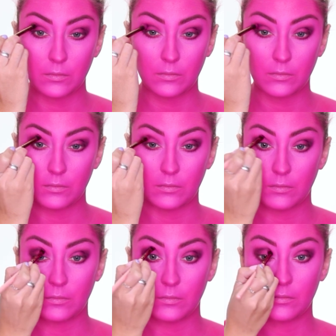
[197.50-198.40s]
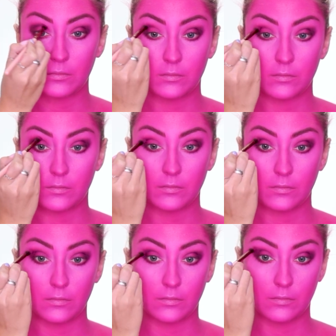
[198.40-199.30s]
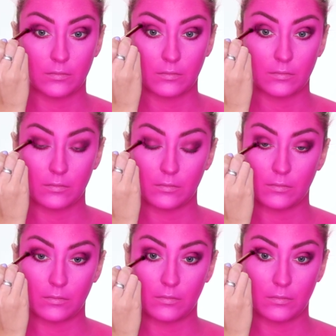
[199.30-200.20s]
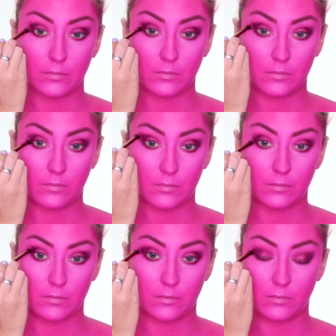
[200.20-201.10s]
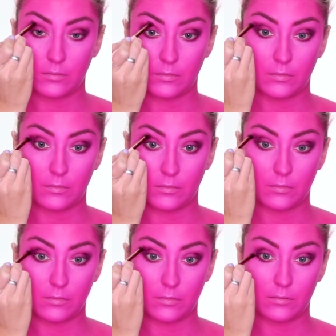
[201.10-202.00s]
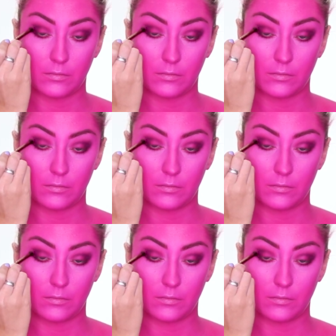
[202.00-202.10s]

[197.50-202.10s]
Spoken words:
[no speech]